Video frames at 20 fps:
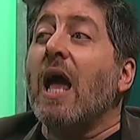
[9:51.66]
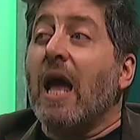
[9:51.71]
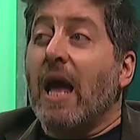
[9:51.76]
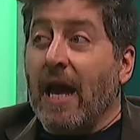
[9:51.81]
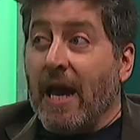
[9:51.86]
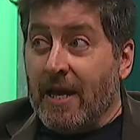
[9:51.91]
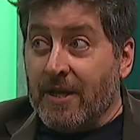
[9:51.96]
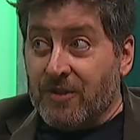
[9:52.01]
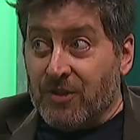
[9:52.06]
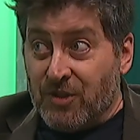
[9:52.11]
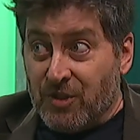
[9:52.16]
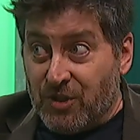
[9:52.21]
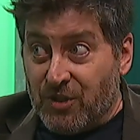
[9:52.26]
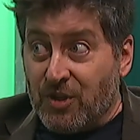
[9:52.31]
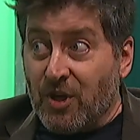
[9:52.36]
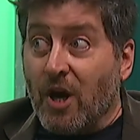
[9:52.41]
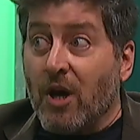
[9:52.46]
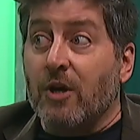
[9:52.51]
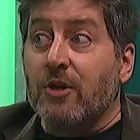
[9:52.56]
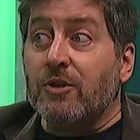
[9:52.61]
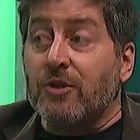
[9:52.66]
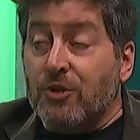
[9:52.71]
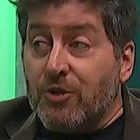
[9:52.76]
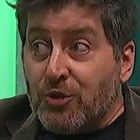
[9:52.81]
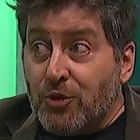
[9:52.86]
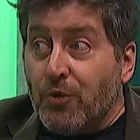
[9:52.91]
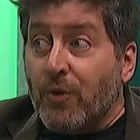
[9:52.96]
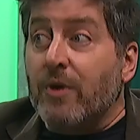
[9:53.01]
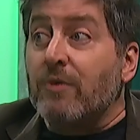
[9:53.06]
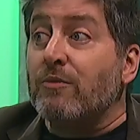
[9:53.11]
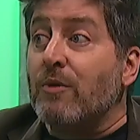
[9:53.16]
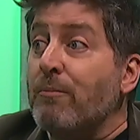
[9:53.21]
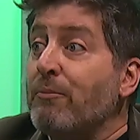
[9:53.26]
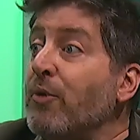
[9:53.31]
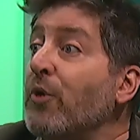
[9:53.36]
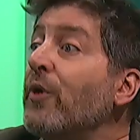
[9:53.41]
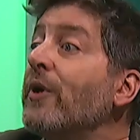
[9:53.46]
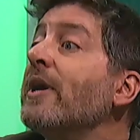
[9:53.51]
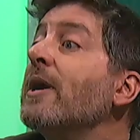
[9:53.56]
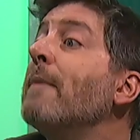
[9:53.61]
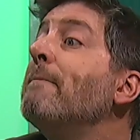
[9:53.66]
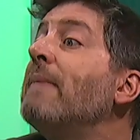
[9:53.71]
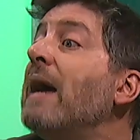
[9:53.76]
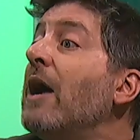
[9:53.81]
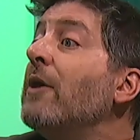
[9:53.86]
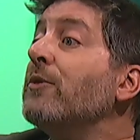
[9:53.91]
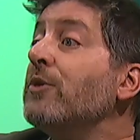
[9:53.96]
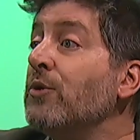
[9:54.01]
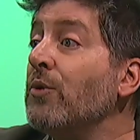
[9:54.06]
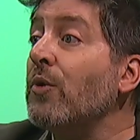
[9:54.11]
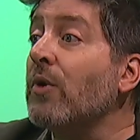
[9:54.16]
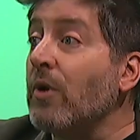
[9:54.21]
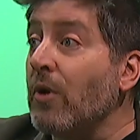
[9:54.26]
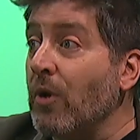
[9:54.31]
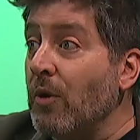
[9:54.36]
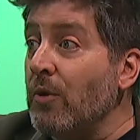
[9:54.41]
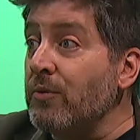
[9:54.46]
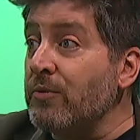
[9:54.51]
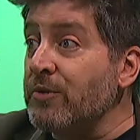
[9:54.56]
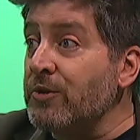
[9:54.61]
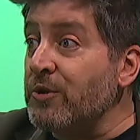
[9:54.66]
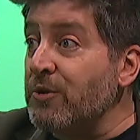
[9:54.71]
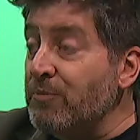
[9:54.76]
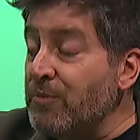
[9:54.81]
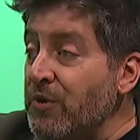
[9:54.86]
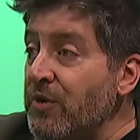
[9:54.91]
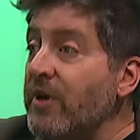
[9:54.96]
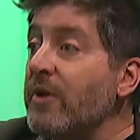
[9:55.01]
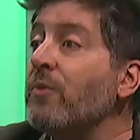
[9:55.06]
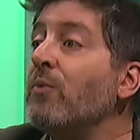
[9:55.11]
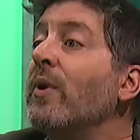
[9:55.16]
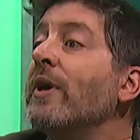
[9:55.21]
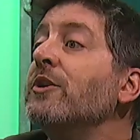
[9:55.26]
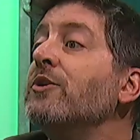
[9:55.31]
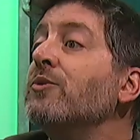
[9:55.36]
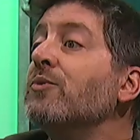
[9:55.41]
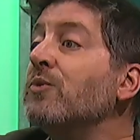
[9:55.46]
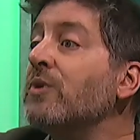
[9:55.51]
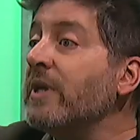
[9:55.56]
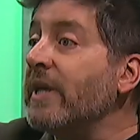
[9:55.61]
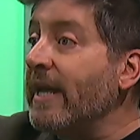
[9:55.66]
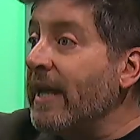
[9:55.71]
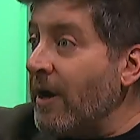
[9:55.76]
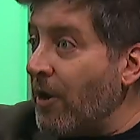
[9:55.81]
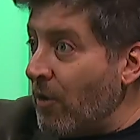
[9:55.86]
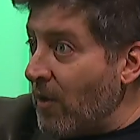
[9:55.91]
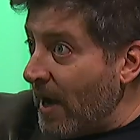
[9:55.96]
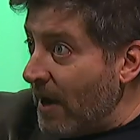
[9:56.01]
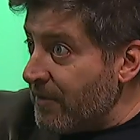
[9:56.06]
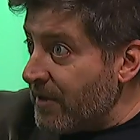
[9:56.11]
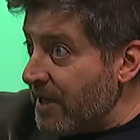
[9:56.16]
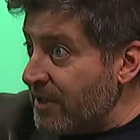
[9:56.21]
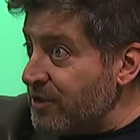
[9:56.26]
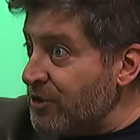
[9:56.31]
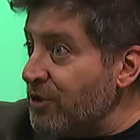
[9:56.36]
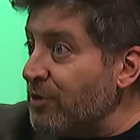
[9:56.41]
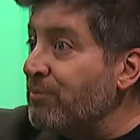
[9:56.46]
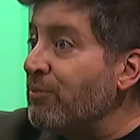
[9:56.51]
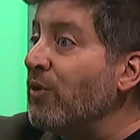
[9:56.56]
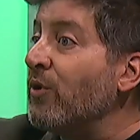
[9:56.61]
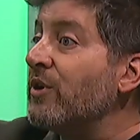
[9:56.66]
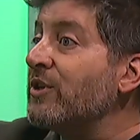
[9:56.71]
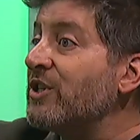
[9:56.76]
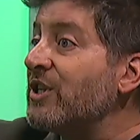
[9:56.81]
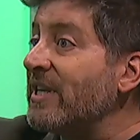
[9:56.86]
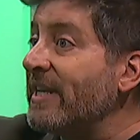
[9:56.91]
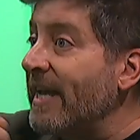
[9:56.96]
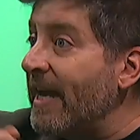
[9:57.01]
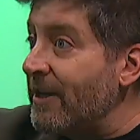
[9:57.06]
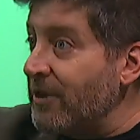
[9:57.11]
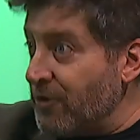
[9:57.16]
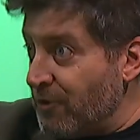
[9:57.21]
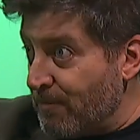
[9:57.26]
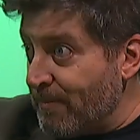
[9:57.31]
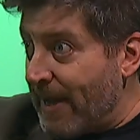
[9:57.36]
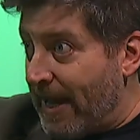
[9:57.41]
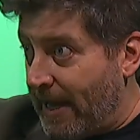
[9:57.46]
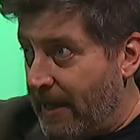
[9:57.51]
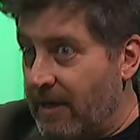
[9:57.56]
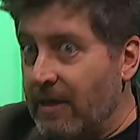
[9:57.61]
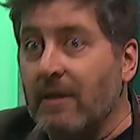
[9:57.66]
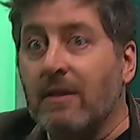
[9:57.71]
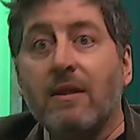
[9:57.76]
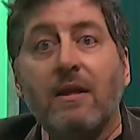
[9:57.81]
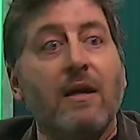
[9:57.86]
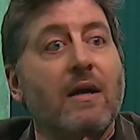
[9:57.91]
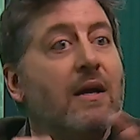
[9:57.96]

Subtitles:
and start doing reporting about your own community. When you go out onto your porch and get your mail,